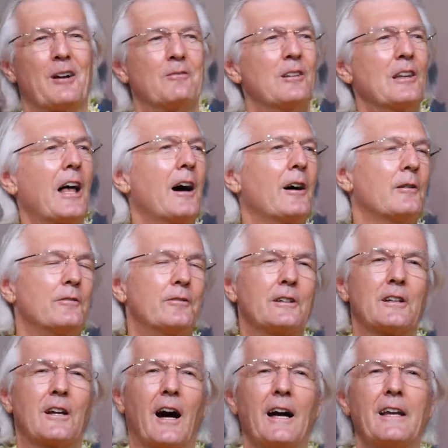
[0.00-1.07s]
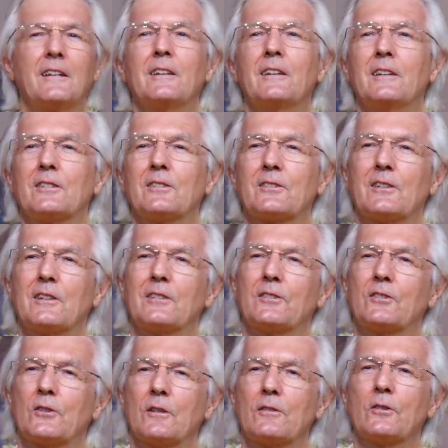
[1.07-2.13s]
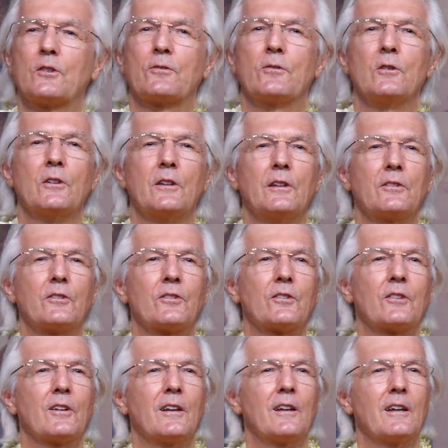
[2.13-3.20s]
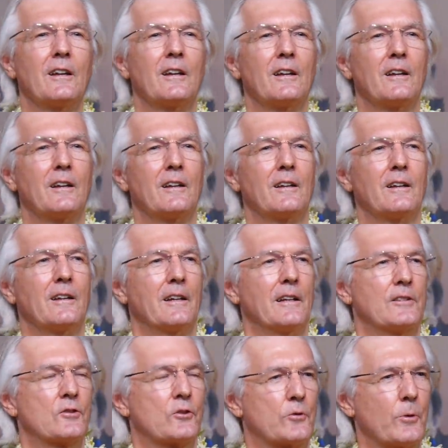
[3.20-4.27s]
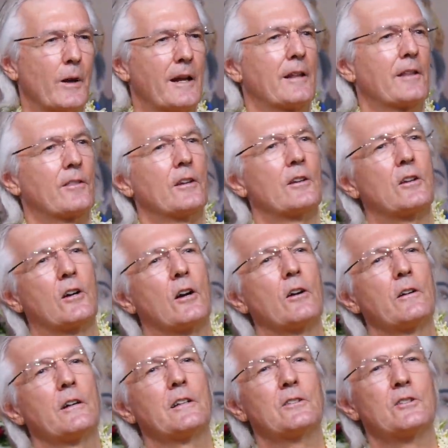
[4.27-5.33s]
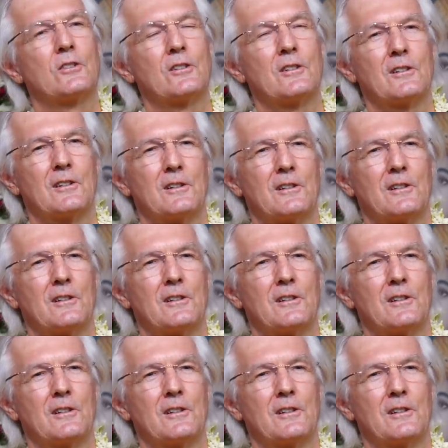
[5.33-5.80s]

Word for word: of love and kindness and servicefulness and strength and courage,